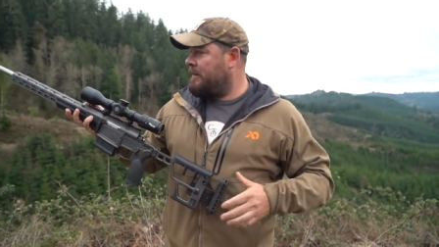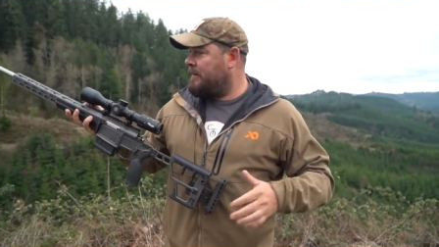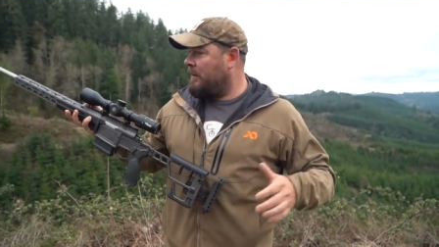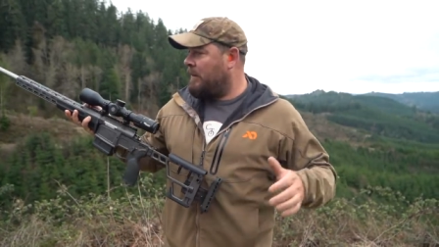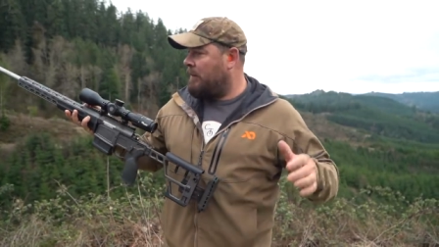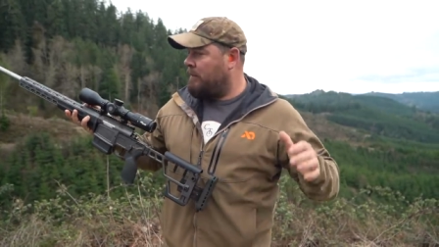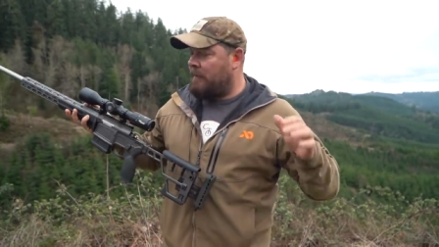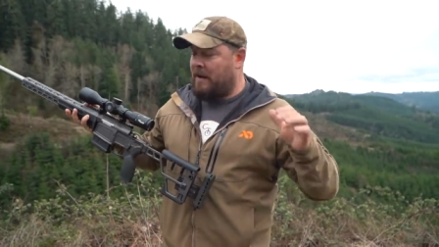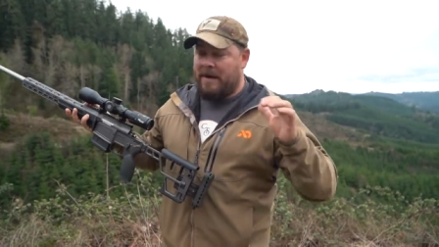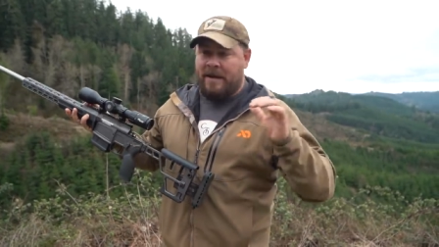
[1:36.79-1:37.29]

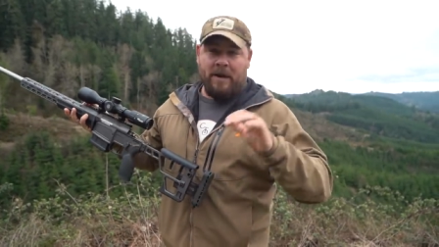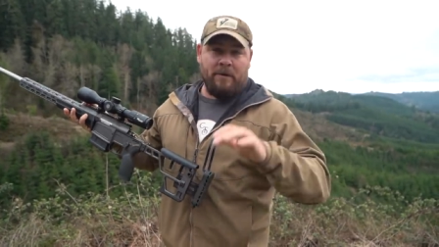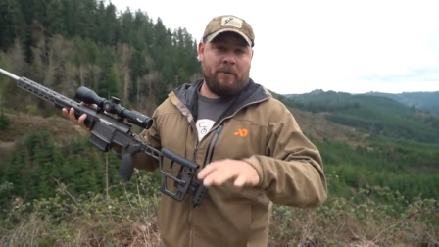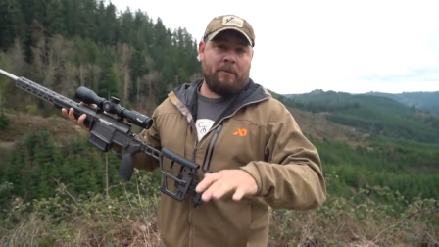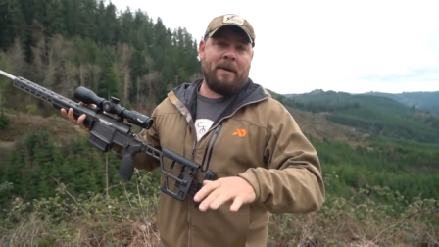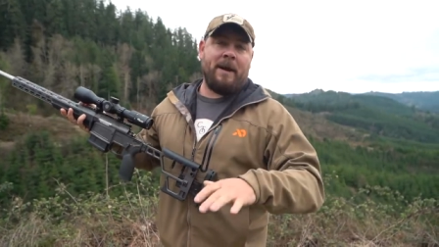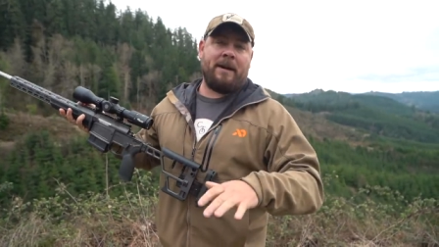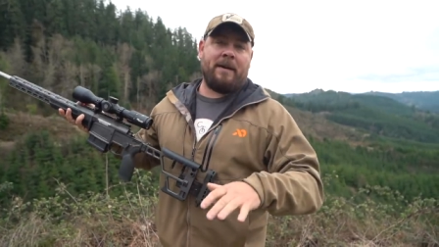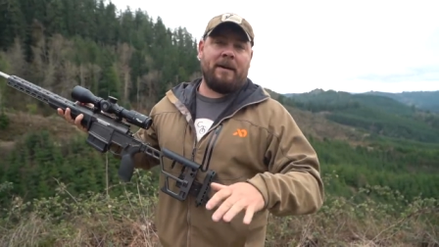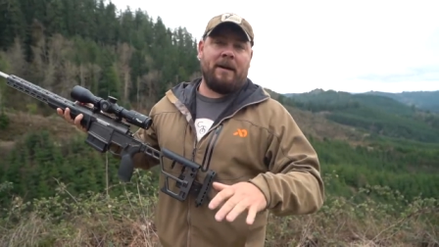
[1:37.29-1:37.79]
so right now we're
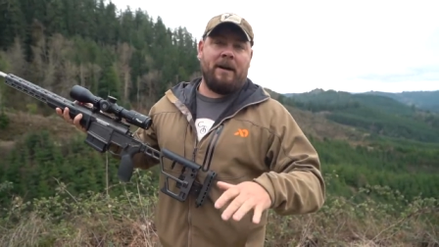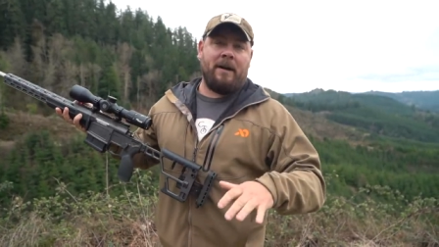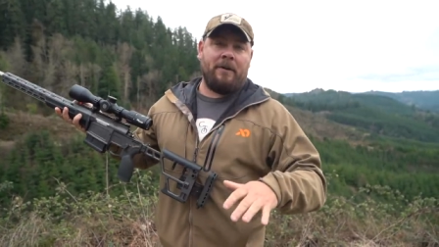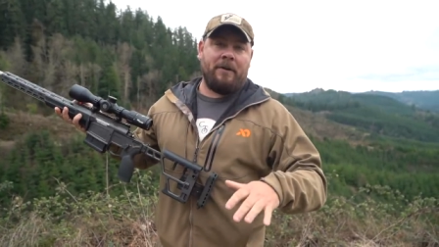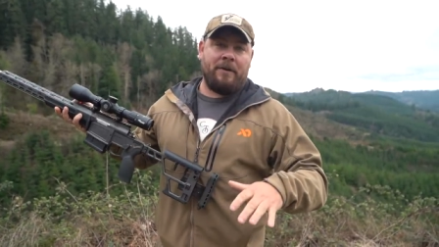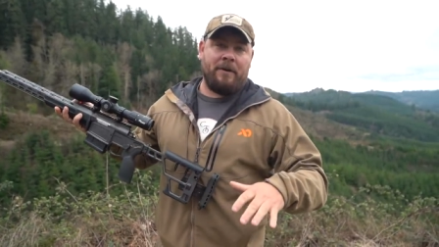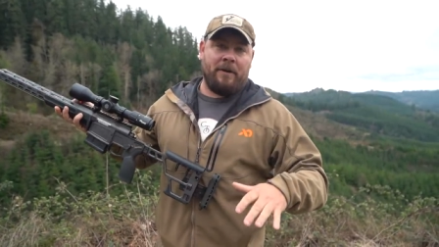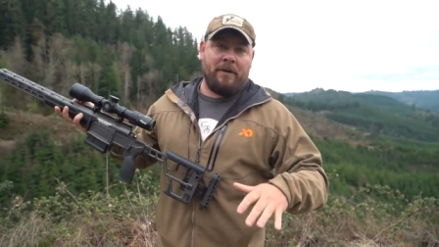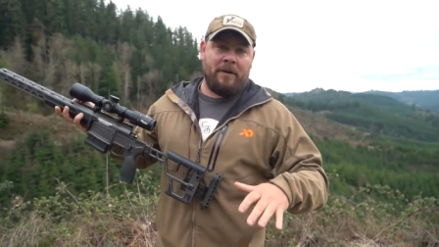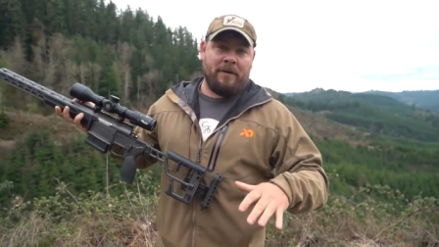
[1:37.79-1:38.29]
back at
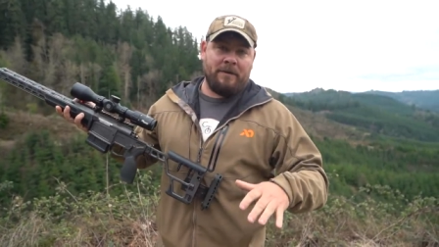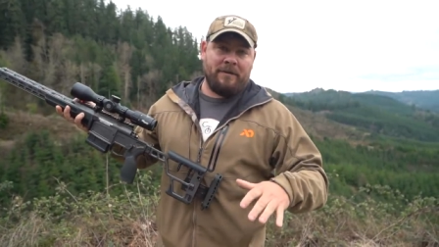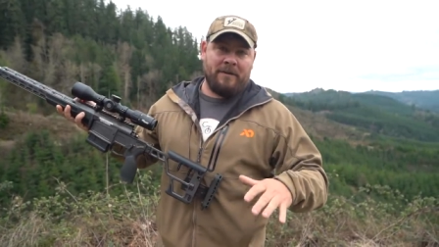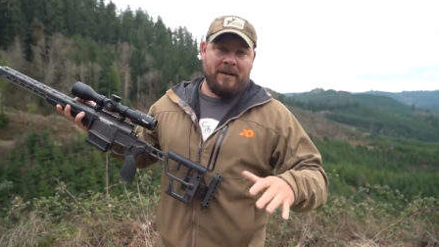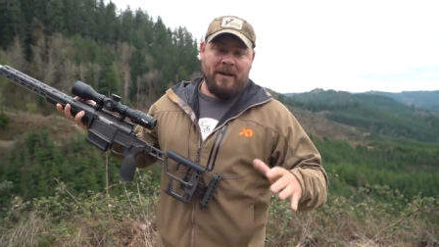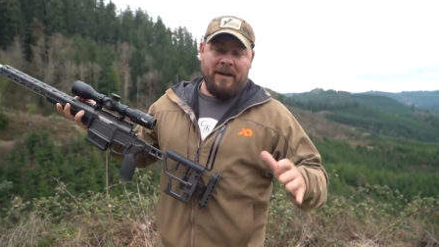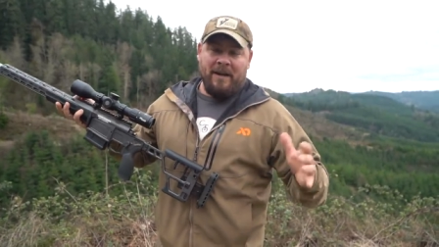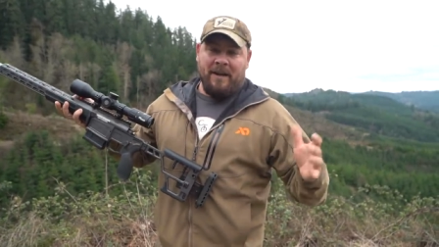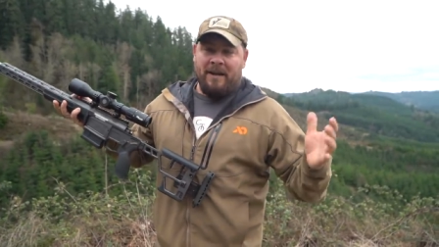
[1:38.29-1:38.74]
100 yards